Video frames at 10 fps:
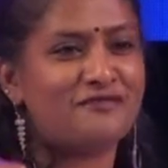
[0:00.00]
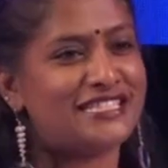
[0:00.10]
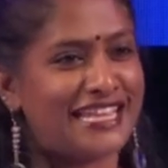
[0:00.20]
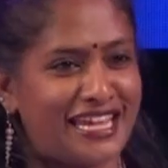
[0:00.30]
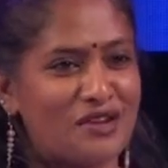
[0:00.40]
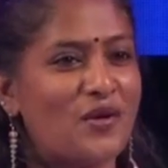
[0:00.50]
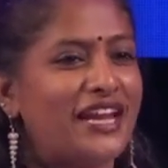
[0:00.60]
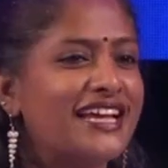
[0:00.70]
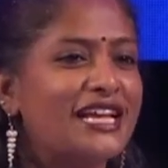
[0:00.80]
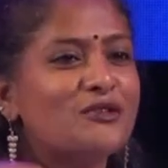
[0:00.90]
second? Where
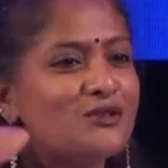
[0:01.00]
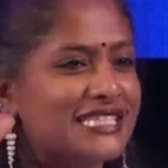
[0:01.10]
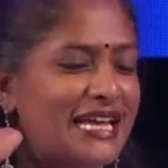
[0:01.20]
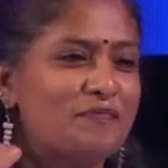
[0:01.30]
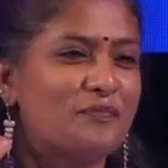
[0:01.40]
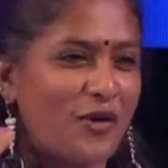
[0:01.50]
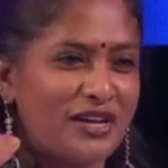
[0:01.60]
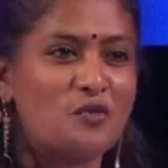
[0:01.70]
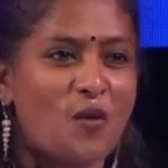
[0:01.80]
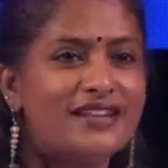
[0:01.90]
did I lose that
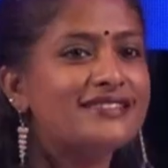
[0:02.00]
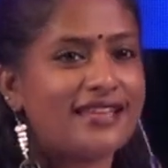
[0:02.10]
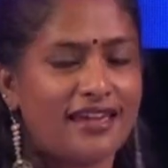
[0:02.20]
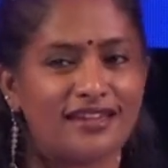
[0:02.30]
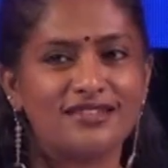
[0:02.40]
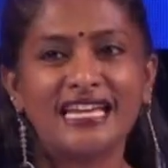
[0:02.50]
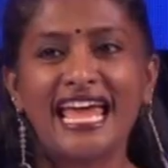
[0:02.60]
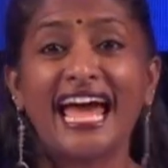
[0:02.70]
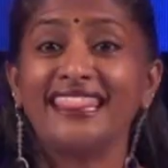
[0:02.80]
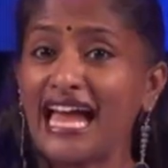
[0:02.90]
0.1 second?
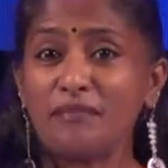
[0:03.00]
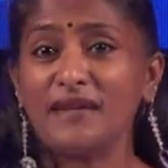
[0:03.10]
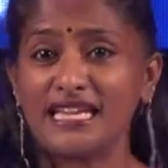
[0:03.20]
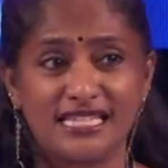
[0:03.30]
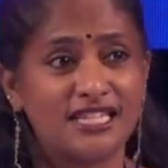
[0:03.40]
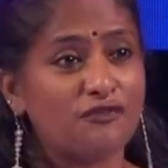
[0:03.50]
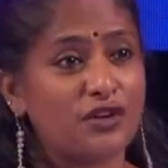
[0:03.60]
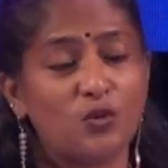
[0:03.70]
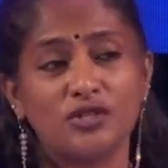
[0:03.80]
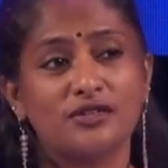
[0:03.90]
And that makes a
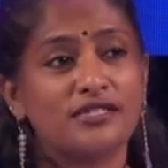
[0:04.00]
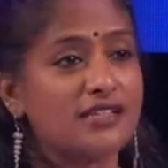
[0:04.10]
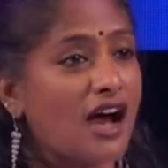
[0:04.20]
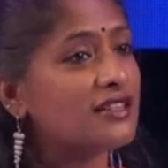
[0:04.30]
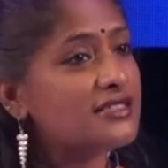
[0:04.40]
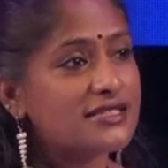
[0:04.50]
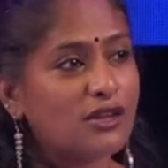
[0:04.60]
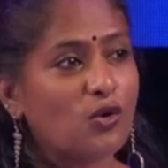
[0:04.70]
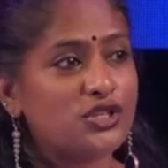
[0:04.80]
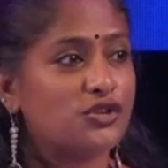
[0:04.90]
difference. Was your start
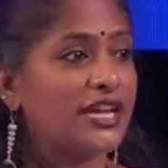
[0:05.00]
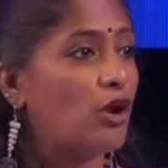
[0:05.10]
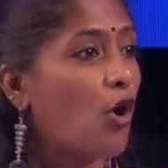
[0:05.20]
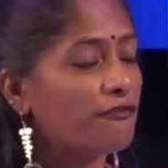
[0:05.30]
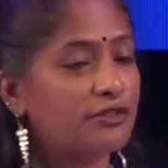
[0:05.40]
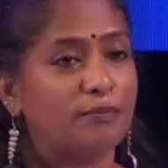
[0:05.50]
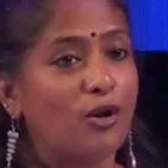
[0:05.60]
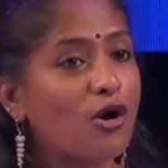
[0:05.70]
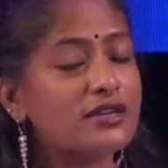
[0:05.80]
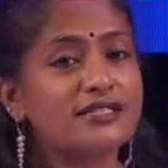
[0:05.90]
slow? Did you get off the
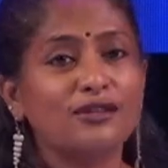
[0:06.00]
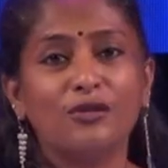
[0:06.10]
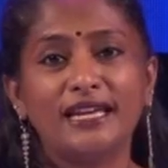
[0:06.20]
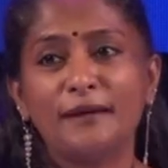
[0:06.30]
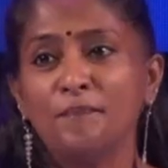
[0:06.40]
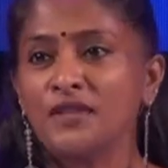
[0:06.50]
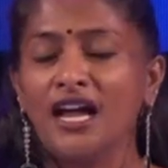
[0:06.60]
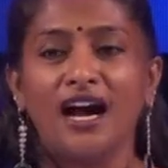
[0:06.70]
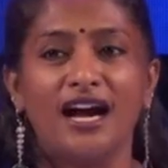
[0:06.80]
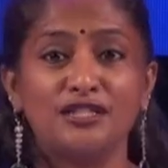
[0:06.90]
block slowly?
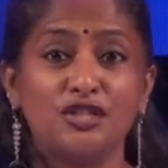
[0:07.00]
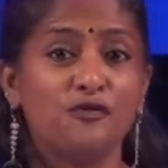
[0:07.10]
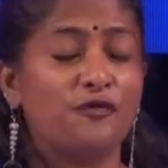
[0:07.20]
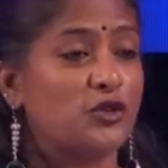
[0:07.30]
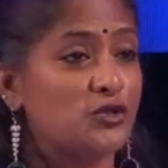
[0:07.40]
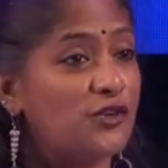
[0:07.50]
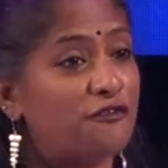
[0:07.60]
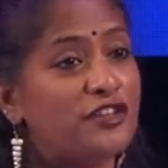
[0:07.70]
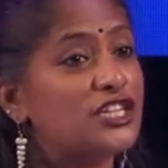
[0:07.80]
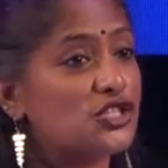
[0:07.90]
Uh, did you, could you have
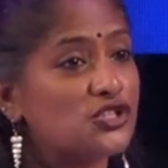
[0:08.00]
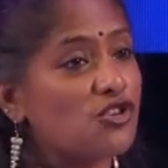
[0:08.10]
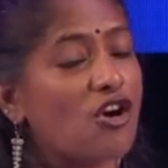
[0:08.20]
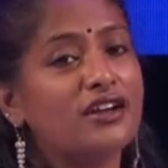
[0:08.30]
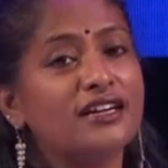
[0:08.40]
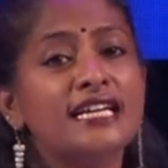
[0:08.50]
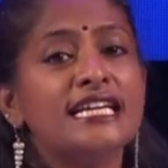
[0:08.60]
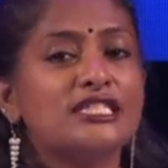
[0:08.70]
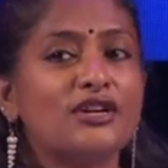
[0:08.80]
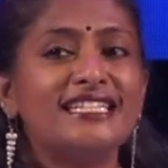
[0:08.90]
finished stronger?
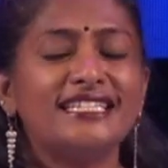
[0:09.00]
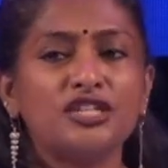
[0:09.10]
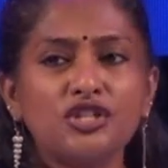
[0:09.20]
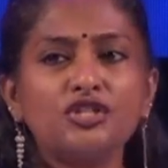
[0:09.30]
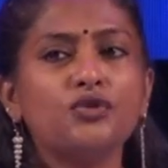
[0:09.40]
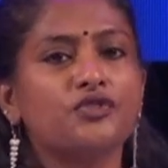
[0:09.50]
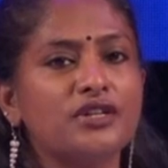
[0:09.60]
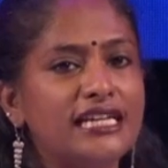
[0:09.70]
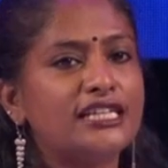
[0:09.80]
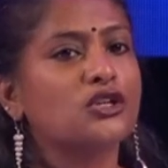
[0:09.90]
So it teaches you
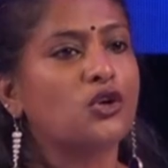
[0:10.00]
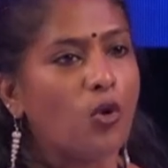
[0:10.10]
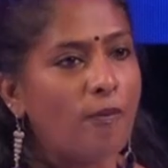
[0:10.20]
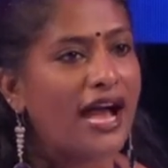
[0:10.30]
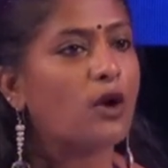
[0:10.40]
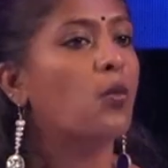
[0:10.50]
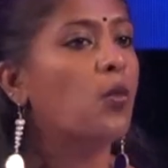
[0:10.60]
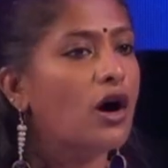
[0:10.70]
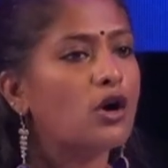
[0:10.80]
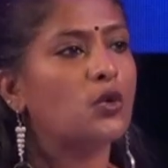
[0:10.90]
really to go back,
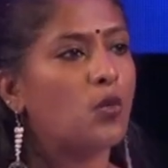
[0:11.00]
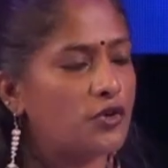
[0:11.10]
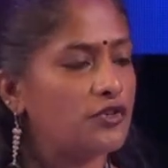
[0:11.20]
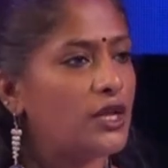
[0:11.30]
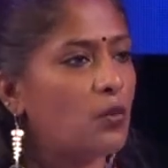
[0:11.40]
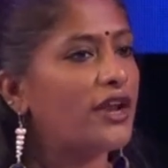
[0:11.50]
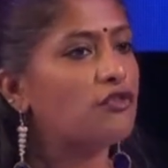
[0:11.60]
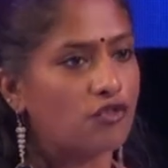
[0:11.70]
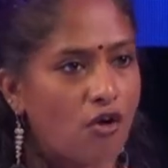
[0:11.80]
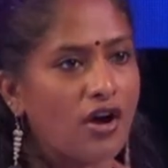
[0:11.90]
work on what really
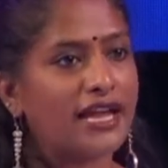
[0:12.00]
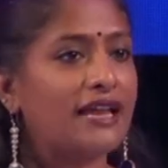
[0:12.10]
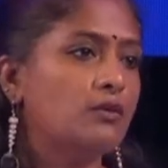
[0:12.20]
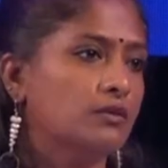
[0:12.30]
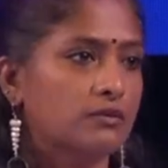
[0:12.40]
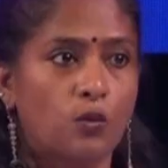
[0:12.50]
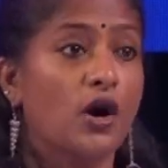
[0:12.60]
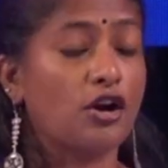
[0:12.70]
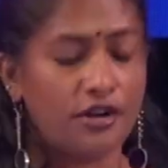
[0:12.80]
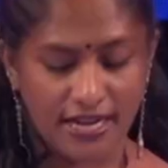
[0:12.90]
went wrong, and
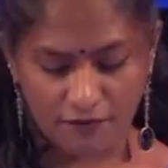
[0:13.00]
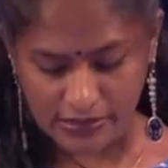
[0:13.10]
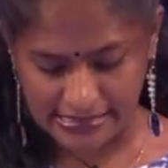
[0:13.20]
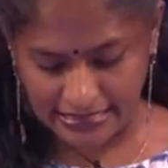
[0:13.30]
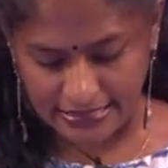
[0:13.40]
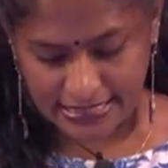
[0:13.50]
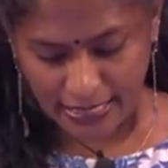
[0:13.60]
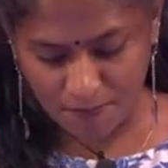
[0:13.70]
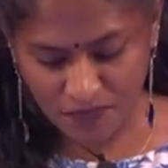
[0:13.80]
work on it every single day.